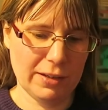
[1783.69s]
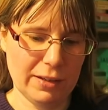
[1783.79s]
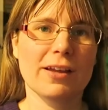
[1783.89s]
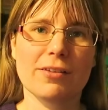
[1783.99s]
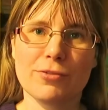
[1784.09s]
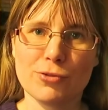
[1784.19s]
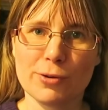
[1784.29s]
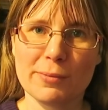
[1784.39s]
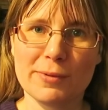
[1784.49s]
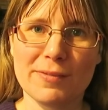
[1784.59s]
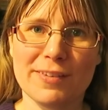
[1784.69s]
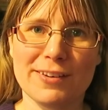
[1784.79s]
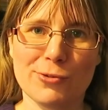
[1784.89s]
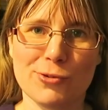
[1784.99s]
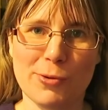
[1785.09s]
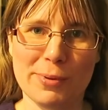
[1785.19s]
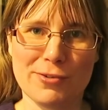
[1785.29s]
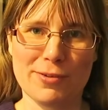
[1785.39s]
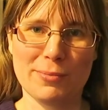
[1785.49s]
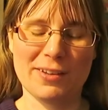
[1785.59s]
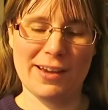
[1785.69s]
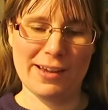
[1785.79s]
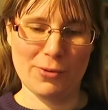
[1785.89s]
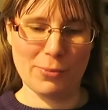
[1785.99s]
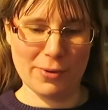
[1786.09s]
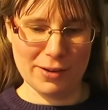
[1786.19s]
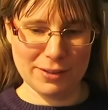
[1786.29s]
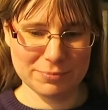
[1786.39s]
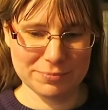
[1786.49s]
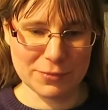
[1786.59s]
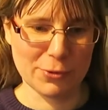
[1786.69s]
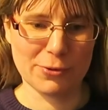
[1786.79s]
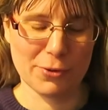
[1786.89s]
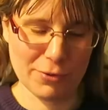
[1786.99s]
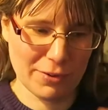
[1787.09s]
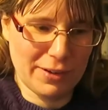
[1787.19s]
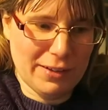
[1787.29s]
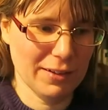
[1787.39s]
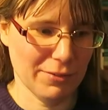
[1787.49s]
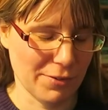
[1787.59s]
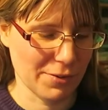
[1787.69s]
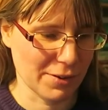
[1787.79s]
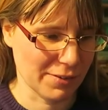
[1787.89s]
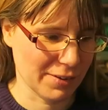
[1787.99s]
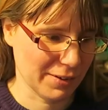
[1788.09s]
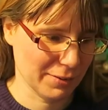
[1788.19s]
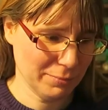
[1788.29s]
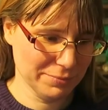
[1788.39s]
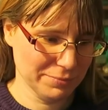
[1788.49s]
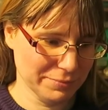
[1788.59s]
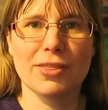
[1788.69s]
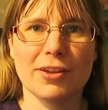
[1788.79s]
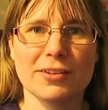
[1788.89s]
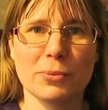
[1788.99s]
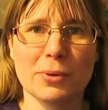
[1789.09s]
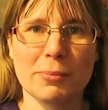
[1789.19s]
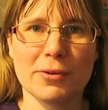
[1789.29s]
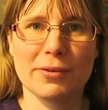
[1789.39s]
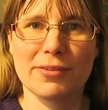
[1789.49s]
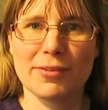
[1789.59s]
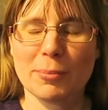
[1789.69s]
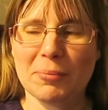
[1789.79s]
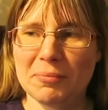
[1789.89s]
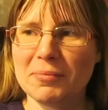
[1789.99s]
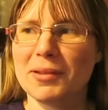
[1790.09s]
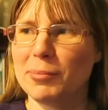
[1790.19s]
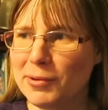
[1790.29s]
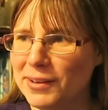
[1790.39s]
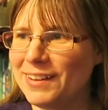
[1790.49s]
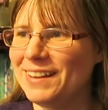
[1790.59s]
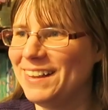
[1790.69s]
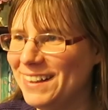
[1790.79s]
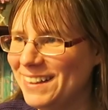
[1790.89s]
Thanks for joining me on this little shopping trip to Hay-on-Wye, or not so little if you consider 31 books a pretty